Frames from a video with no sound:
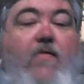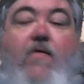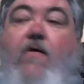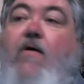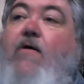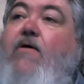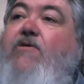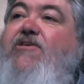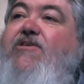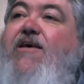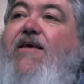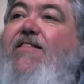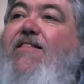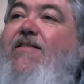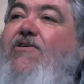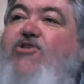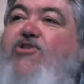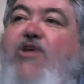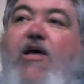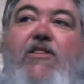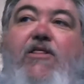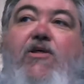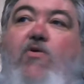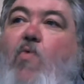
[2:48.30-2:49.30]
See, there's
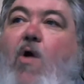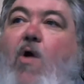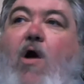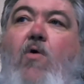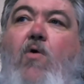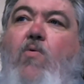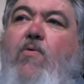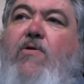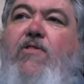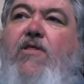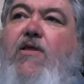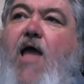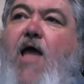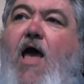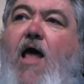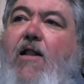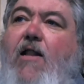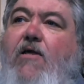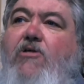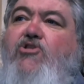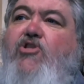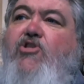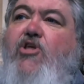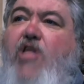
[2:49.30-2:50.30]
nothing wrong with the
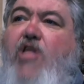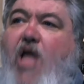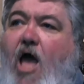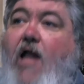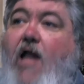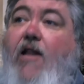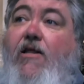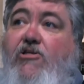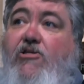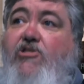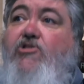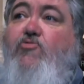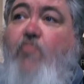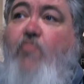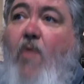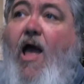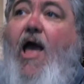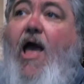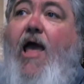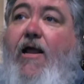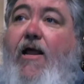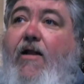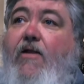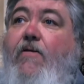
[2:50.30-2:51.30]
knowledge. The knowledge is
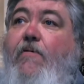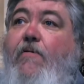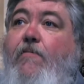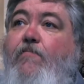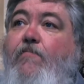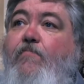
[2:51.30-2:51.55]
right.